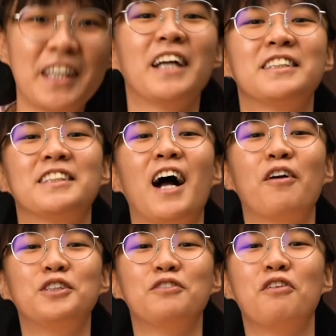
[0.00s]
Yes, the
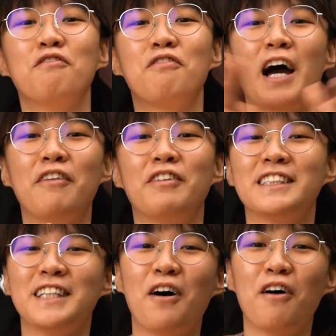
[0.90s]
ROG Phone 5
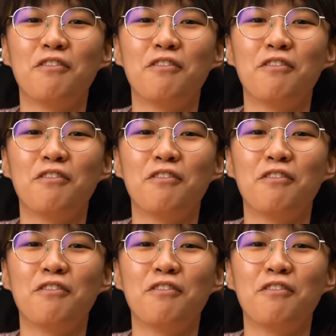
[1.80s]
is now